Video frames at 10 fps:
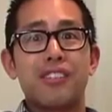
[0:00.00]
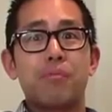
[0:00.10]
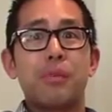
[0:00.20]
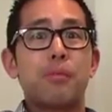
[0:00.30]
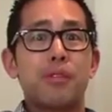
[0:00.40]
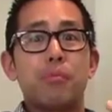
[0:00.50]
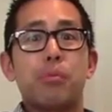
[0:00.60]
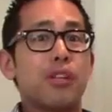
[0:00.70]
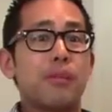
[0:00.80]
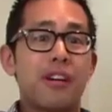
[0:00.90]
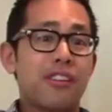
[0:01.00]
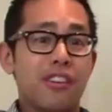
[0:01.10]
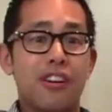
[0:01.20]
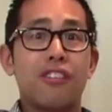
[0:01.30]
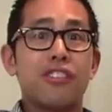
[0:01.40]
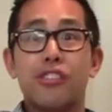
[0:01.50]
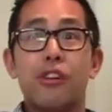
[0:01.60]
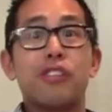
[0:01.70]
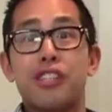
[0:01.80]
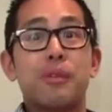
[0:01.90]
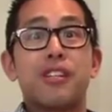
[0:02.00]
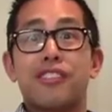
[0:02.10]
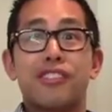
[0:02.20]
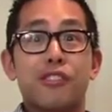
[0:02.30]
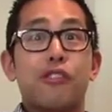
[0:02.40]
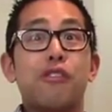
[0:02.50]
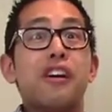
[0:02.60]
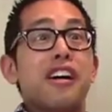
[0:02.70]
and people that pull them out of their gardens know this because it's so